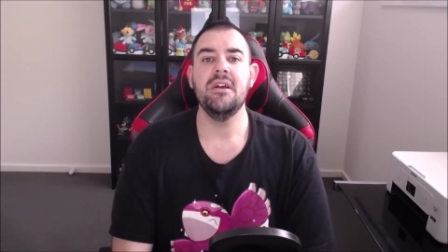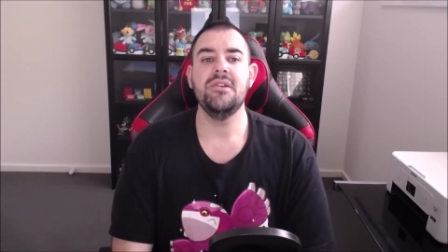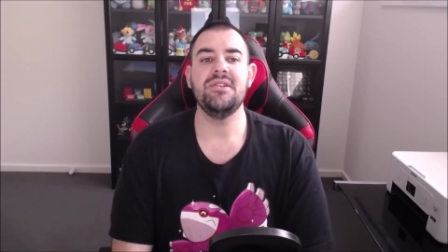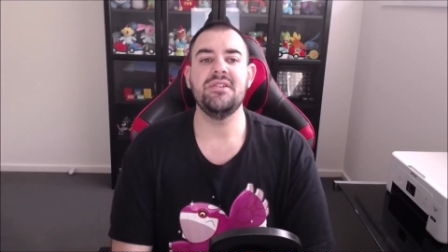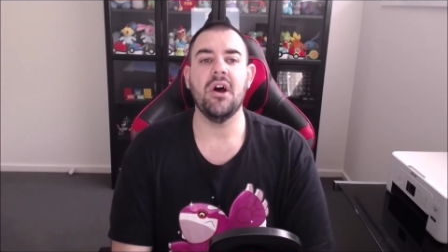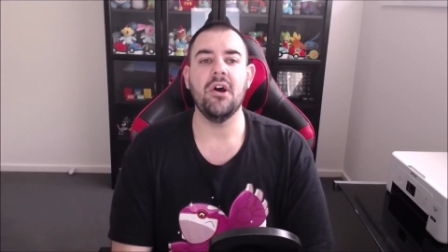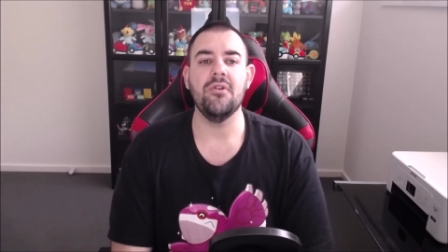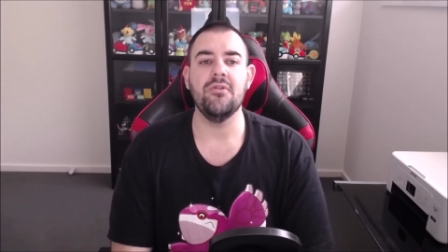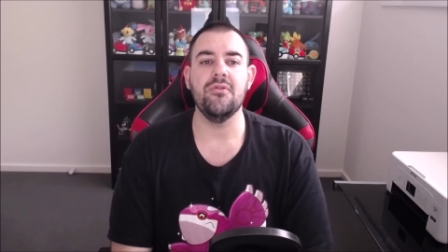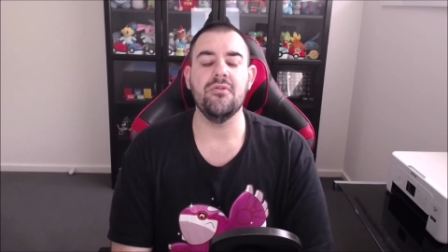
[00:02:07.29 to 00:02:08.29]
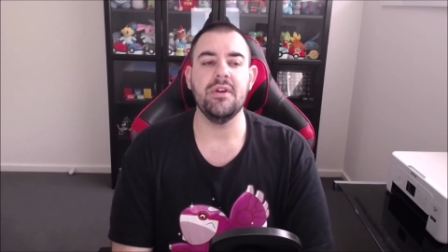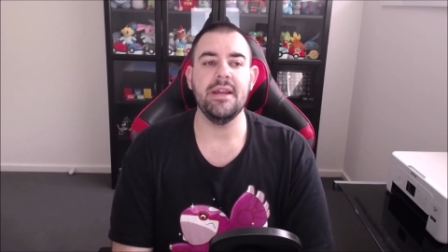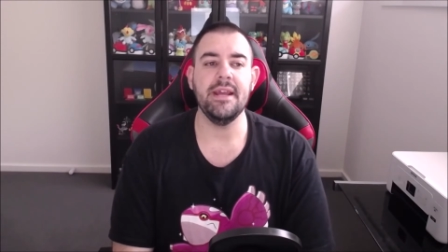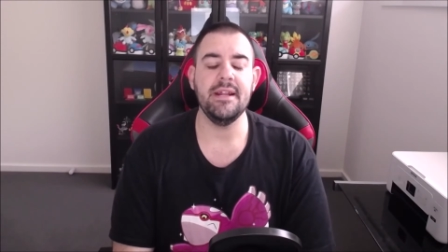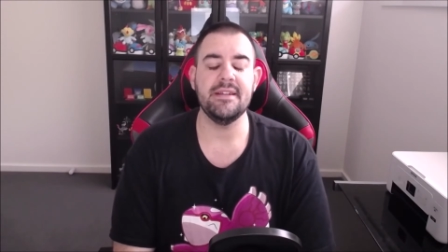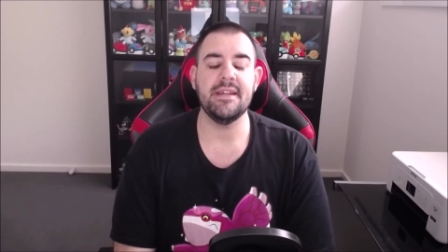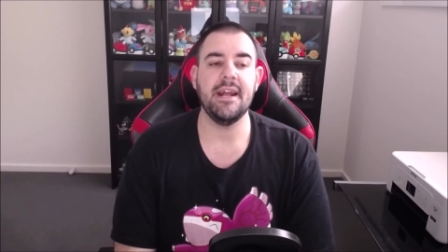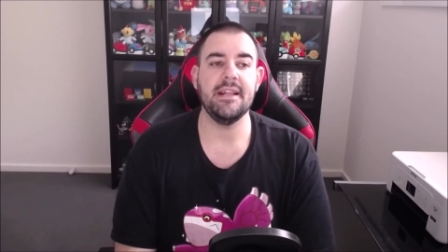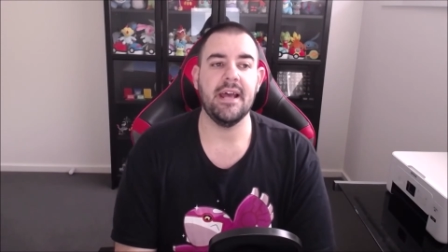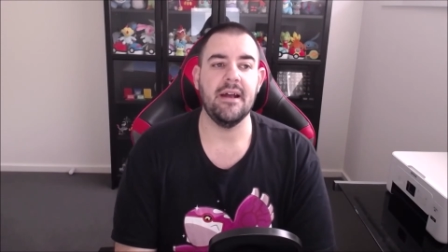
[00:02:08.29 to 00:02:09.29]
So in
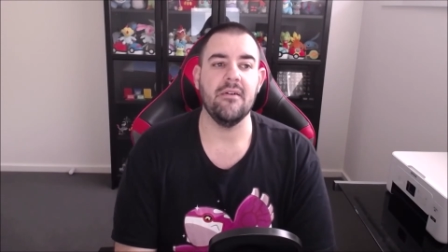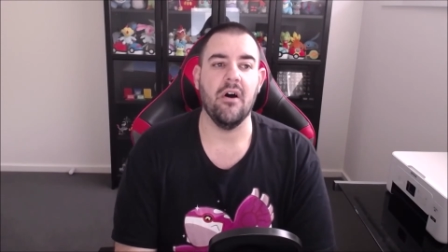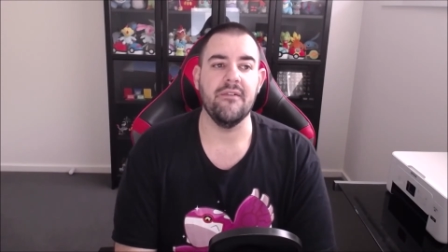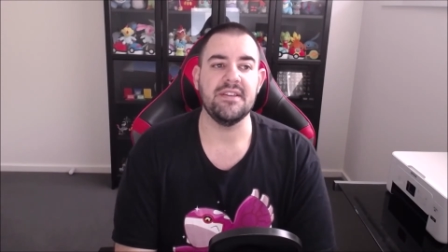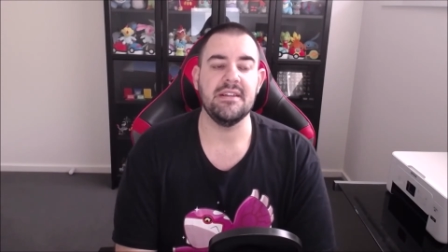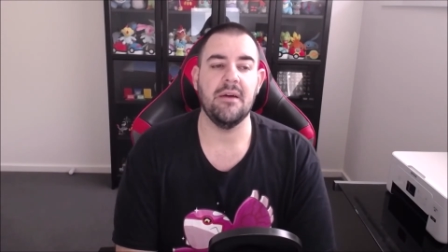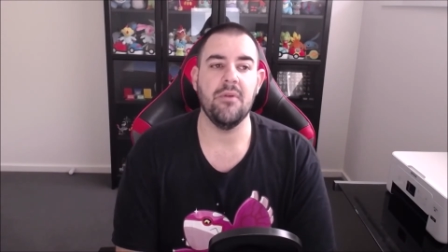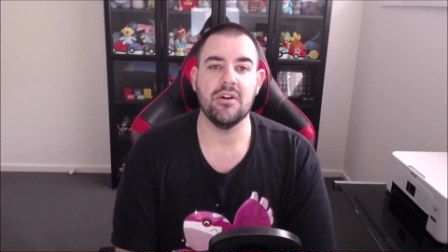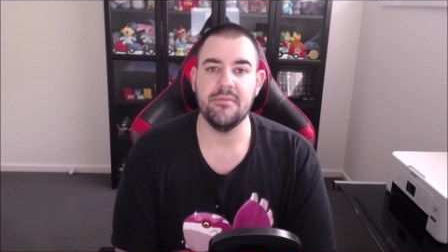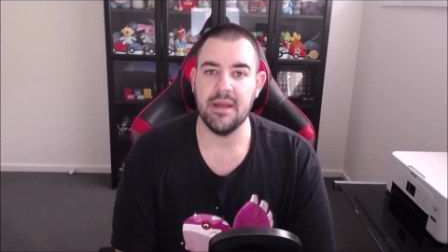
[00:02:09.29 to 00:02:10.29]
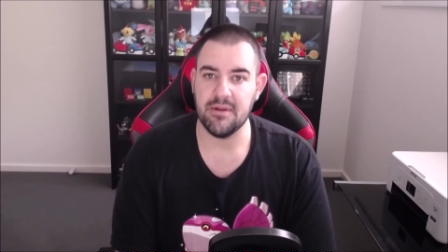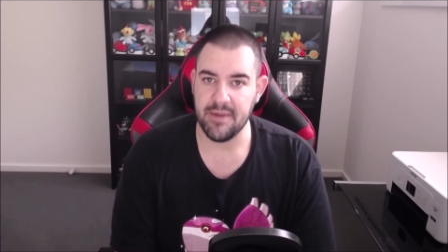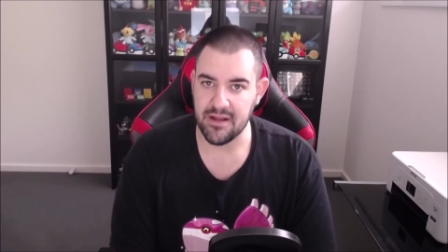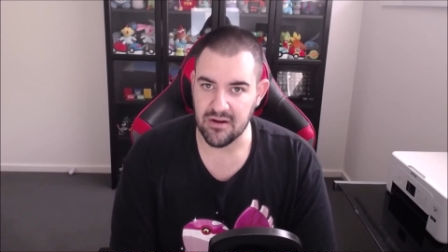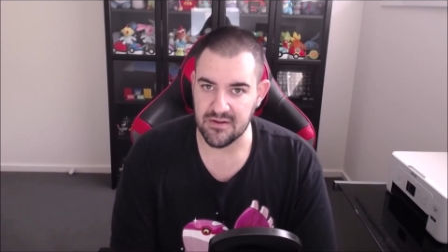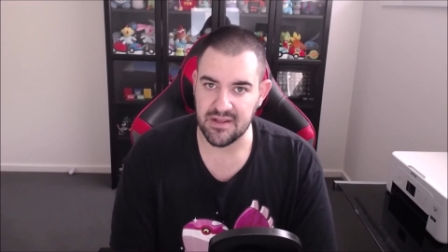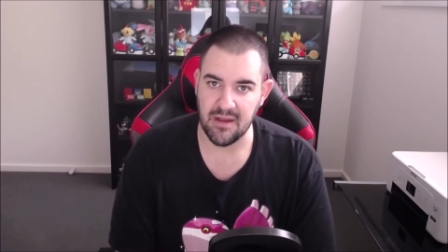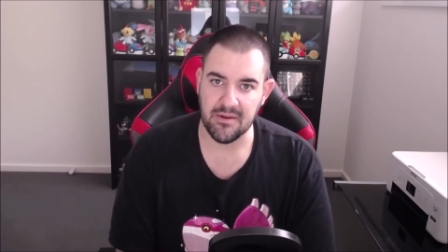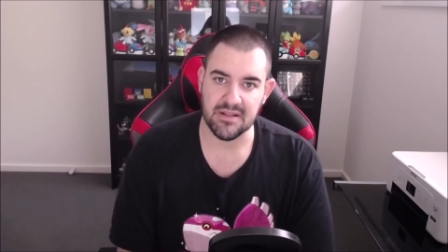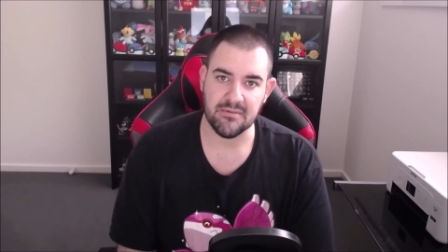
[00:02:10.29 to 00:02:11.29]
saying that, obviously I'm not going to be able to make content
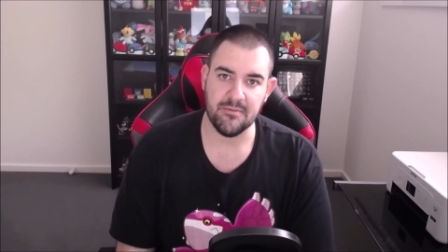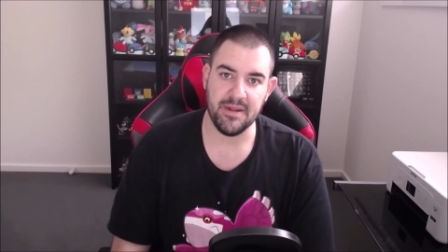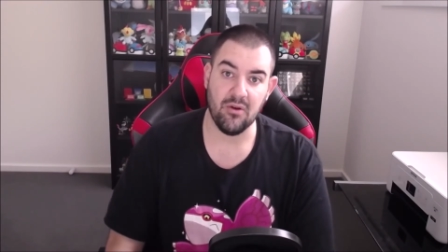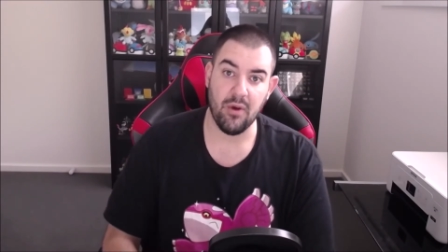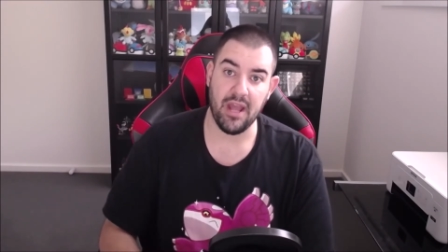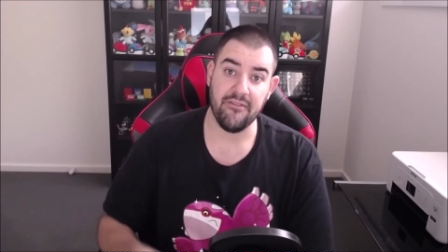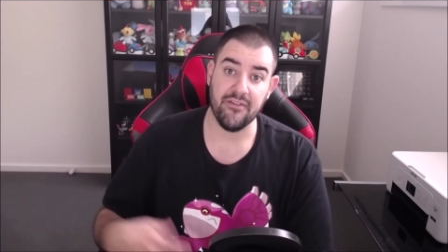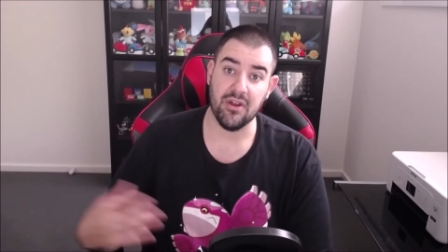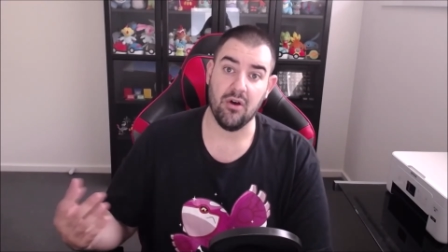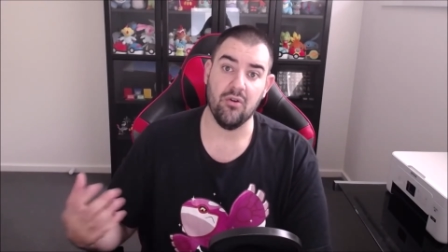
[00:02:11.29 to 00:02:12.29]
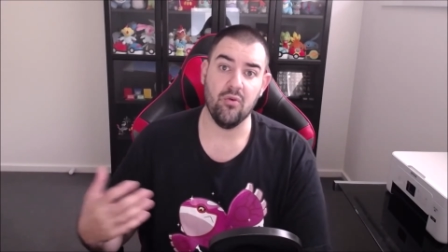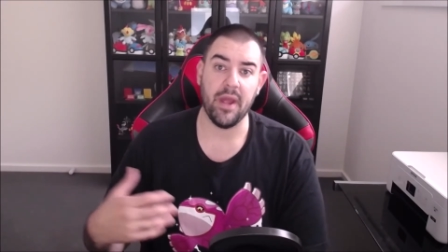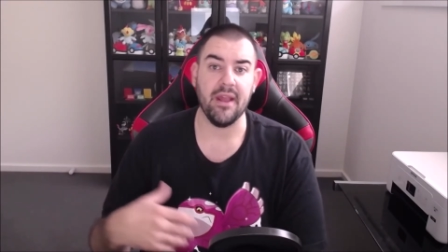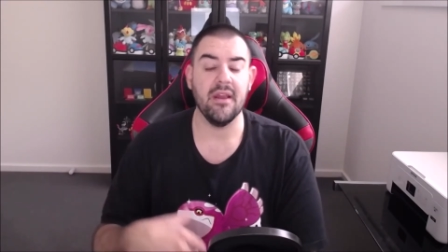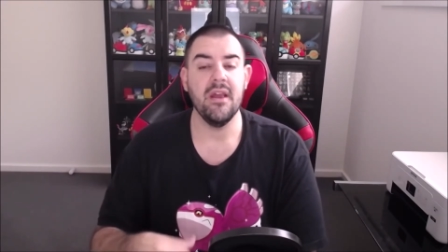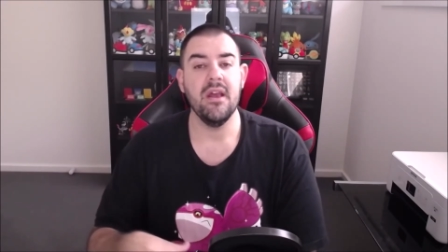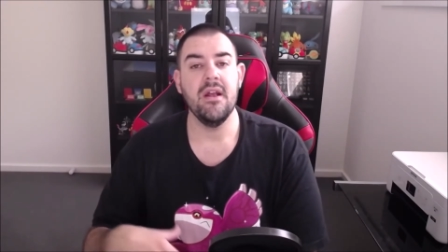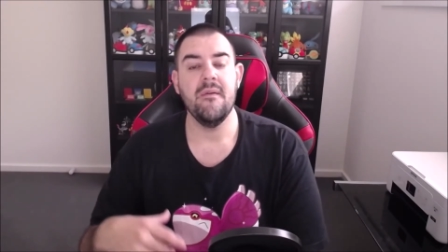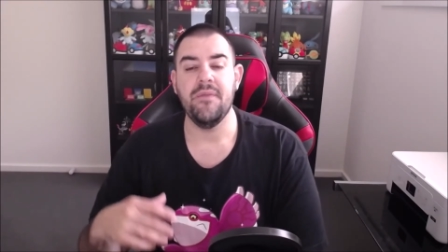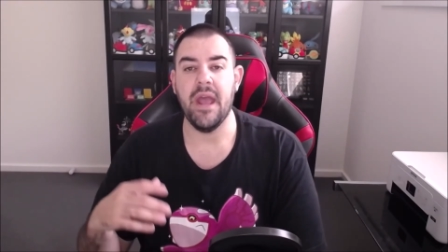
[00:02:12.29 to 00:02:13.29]
because I'm going to be away for the whole week.
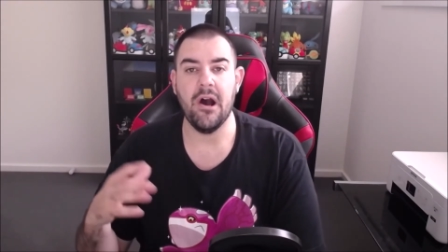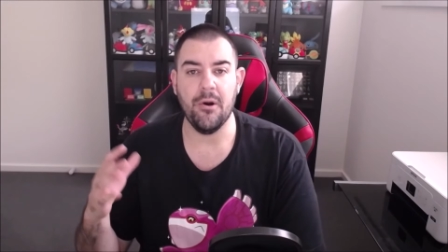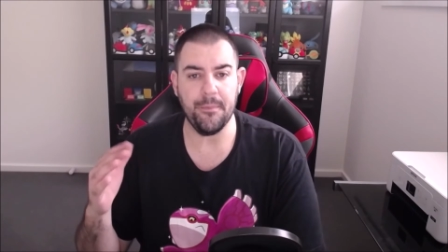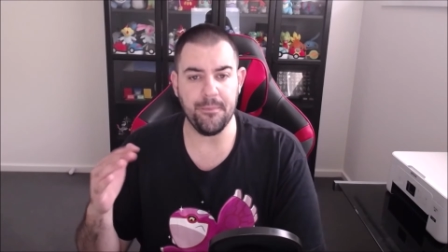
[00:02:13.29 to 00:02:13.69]
Now,